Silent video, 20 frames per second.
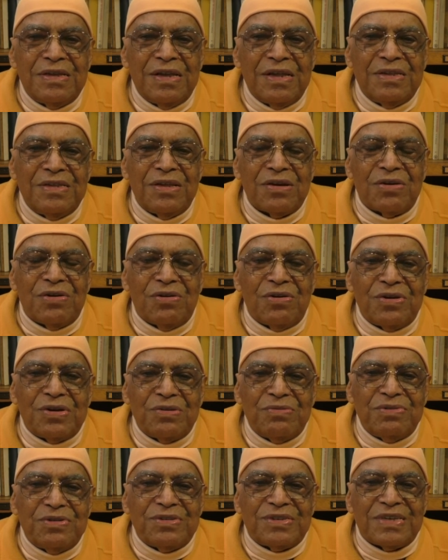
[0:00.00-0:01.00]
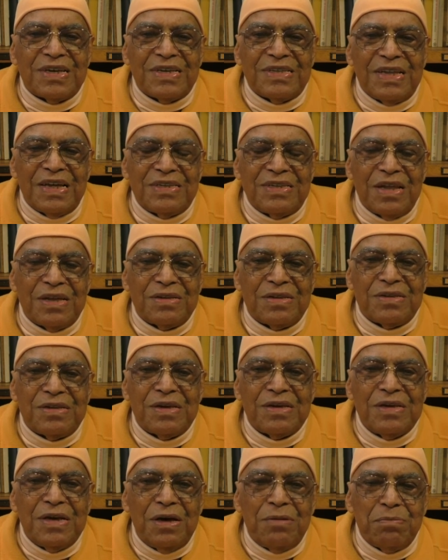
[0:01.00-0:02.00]
in the court, if you say that that
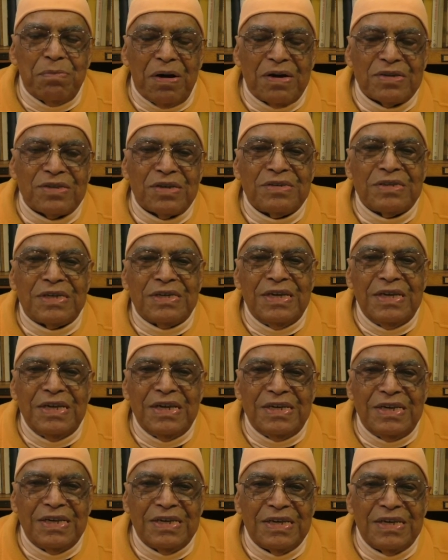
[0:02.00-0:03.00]
person killed